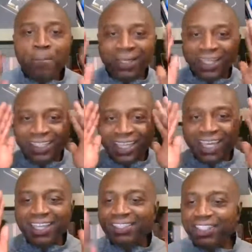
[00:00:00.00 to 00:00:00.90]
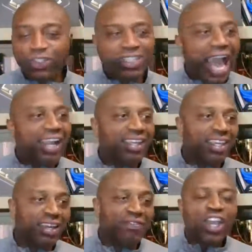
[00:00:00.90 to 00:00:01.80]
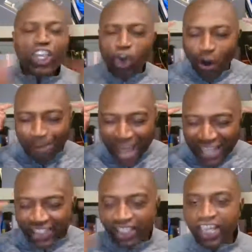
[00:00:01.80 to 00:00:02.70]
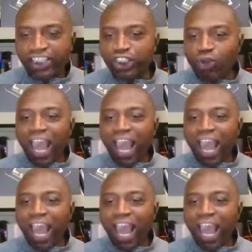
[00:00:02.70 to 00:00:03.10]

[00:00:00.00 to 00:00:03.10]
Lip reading: But the key is that you got to give your imagination.